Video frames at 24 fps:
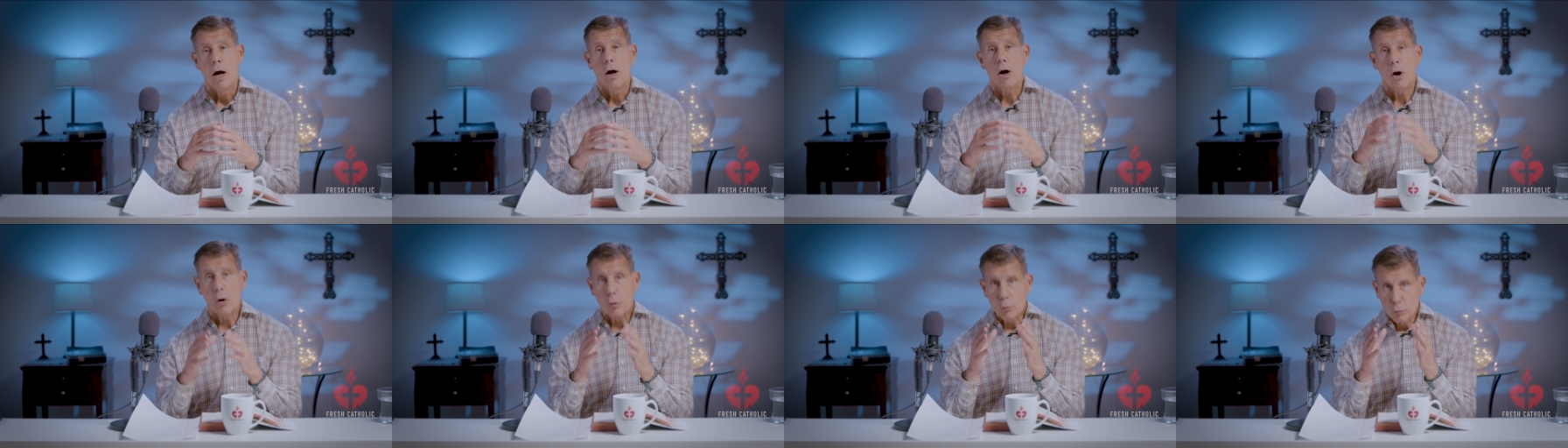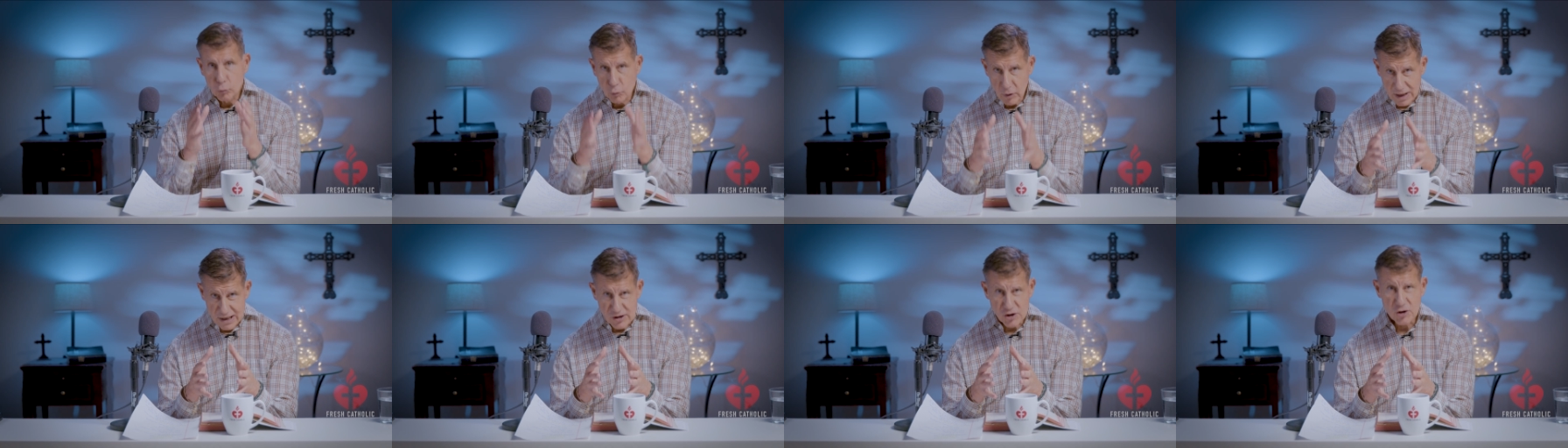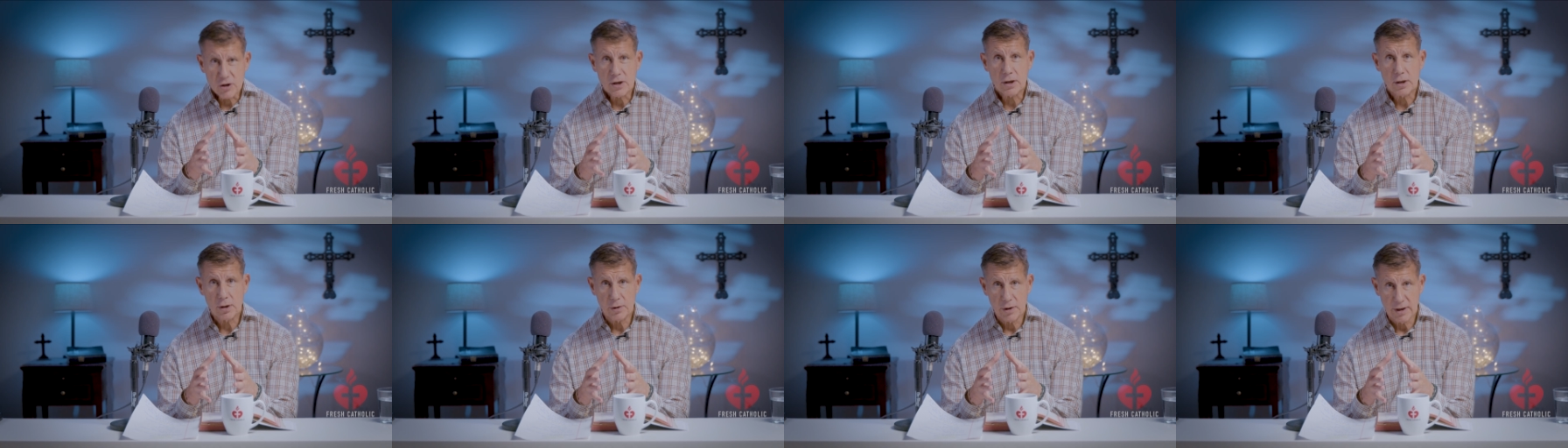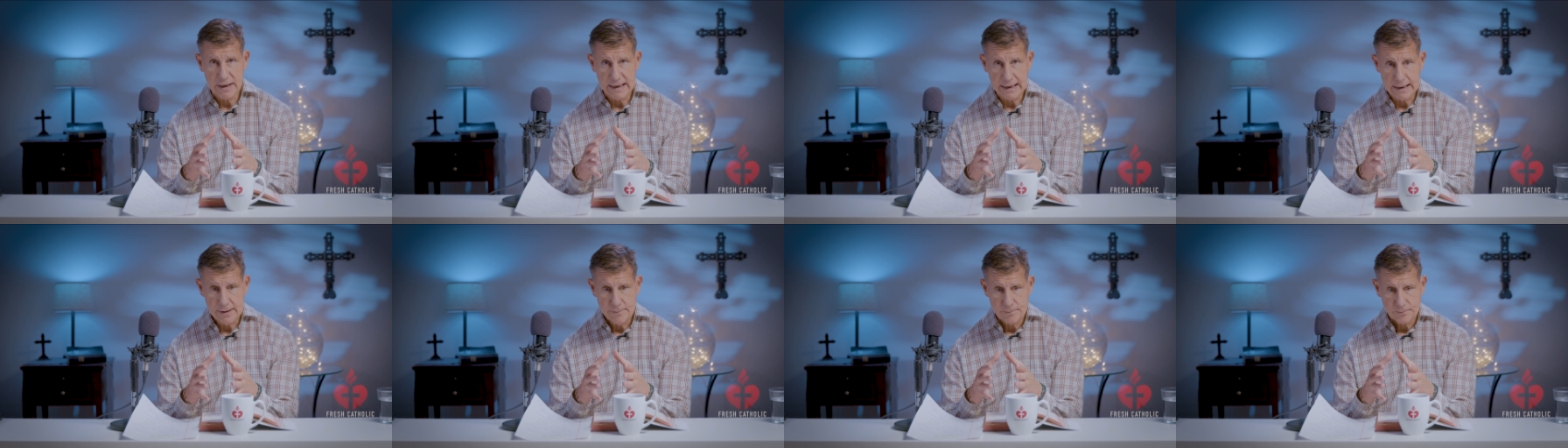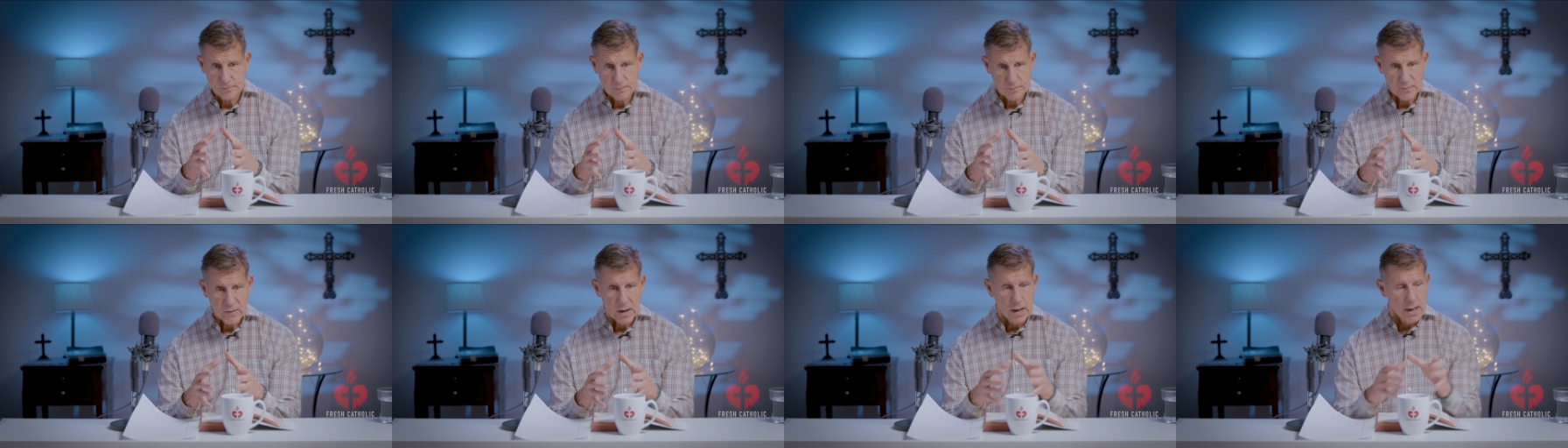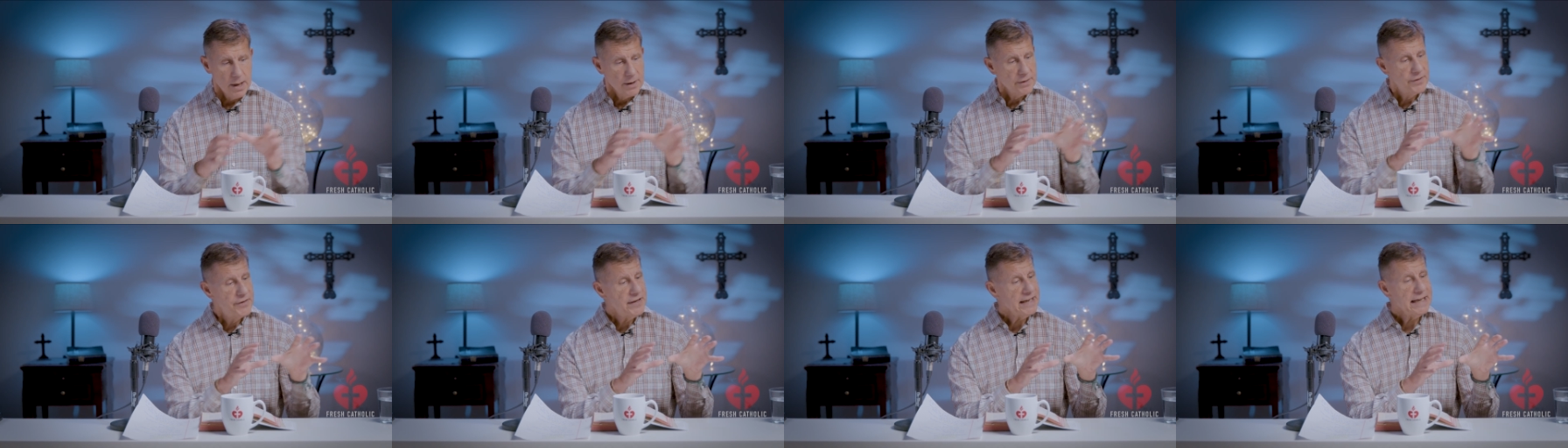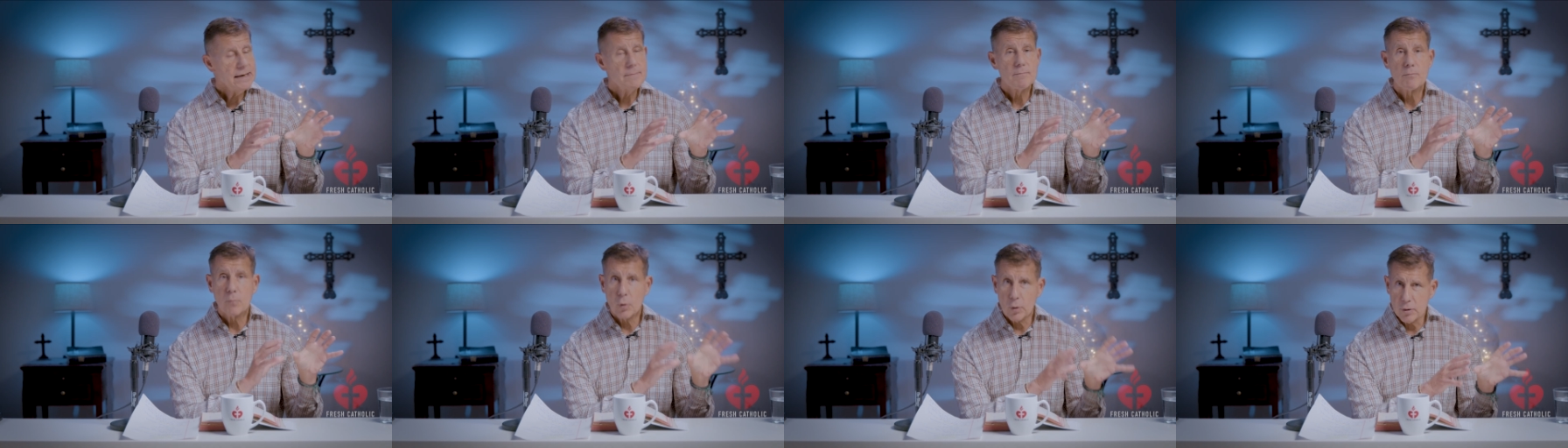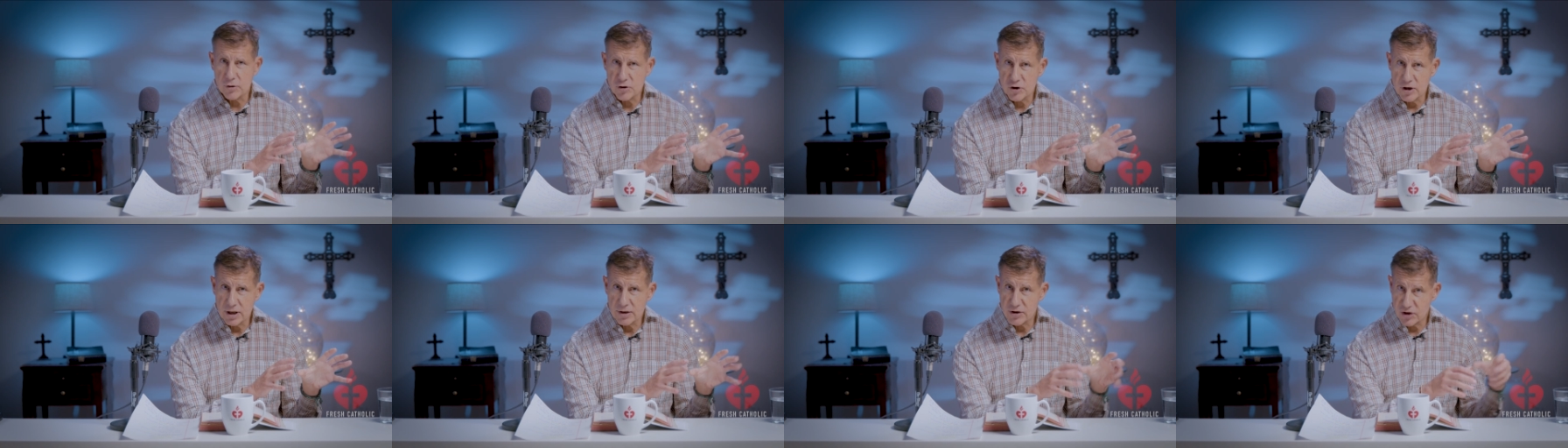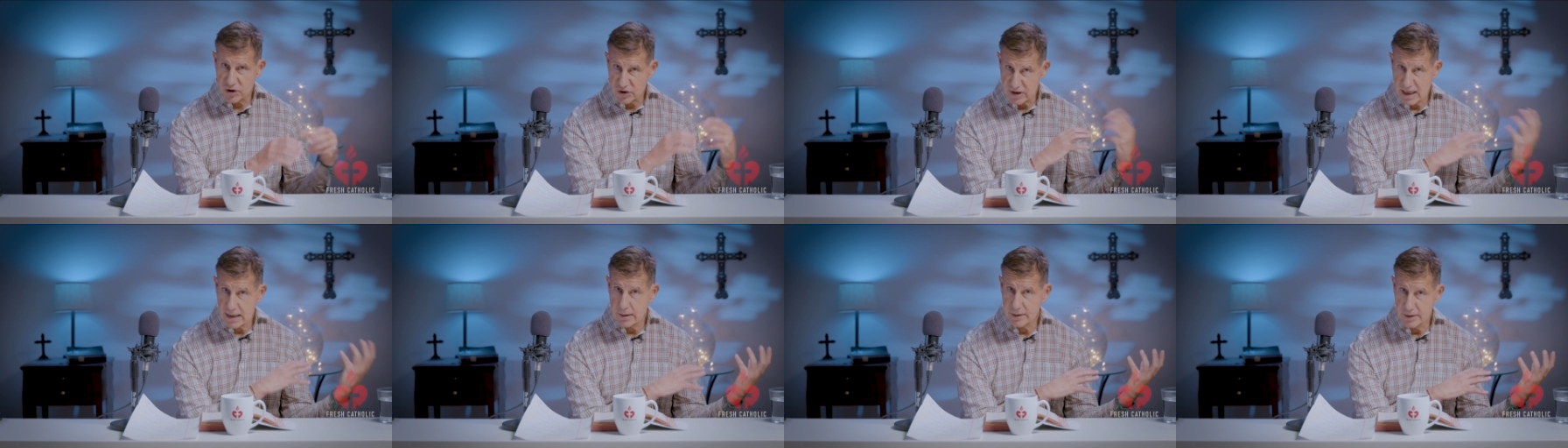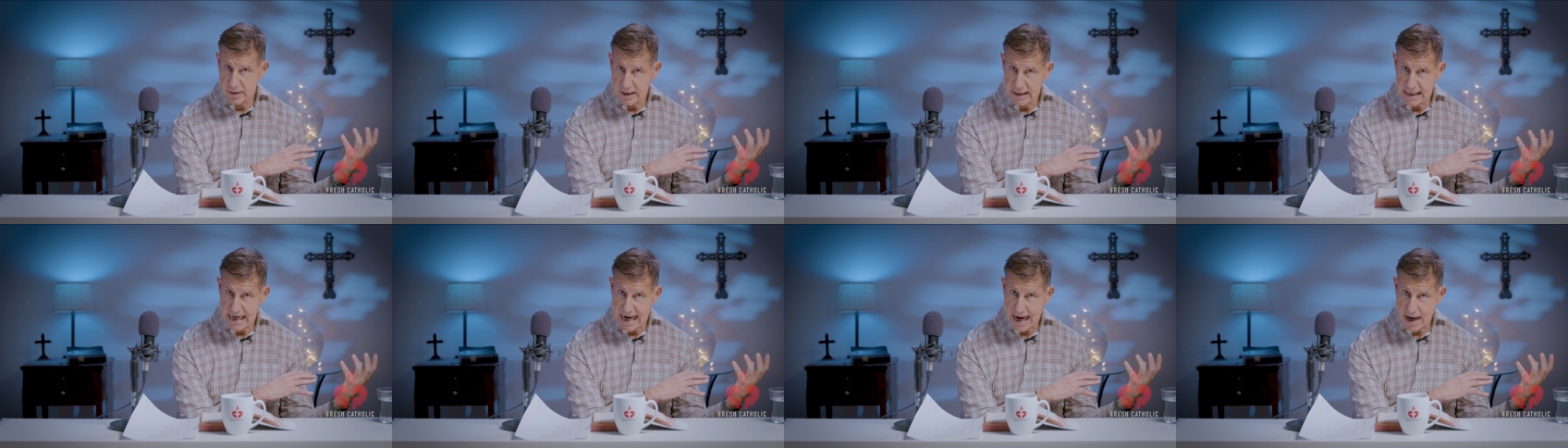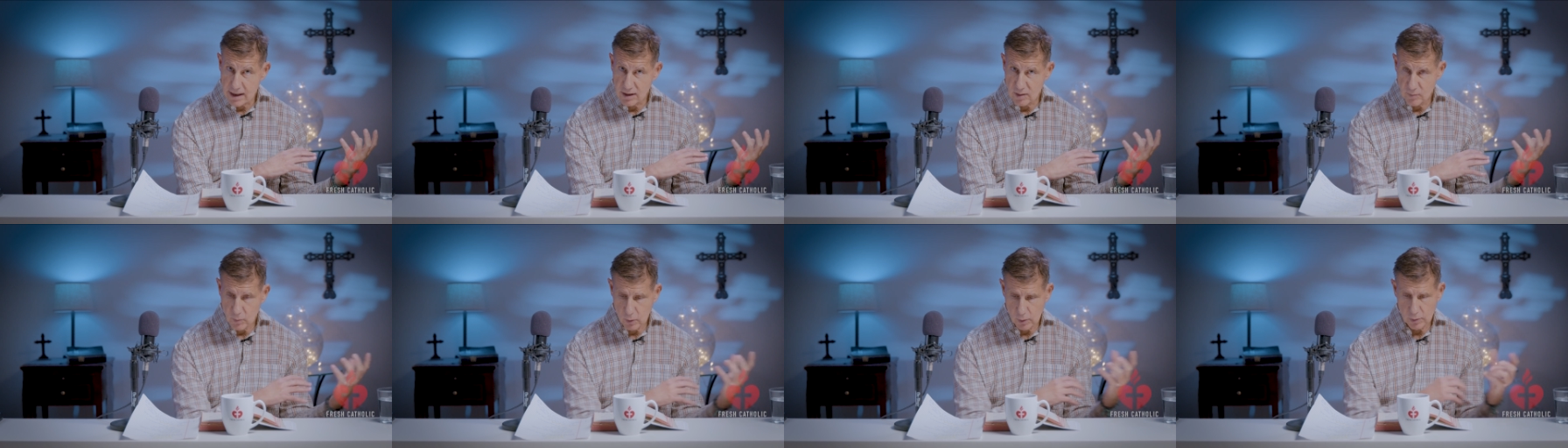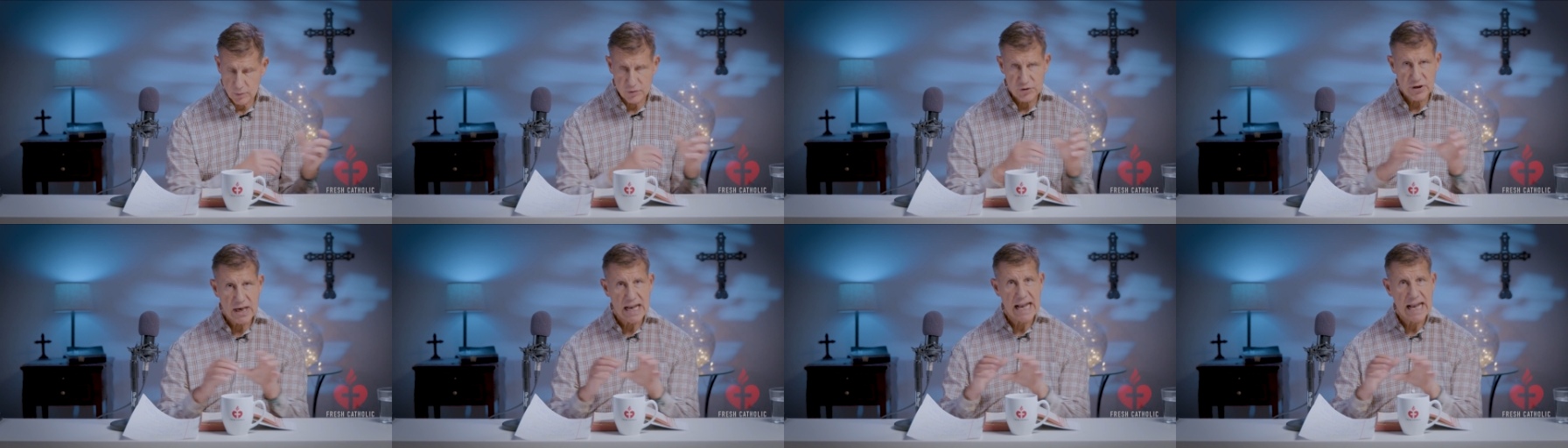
Originally, the merchants selling the animals